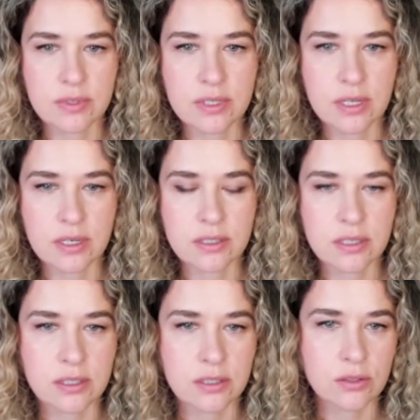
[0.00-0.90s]
Feels like
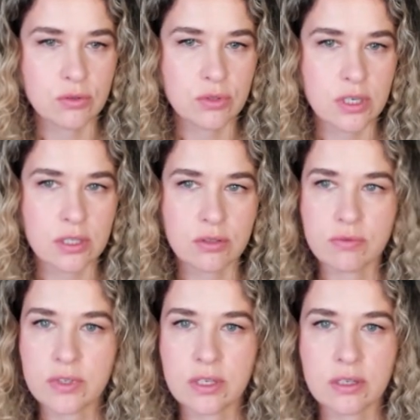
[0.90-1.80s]
it's a little too tight
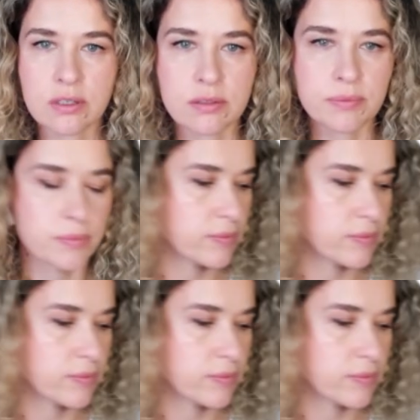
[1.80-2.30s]
over here.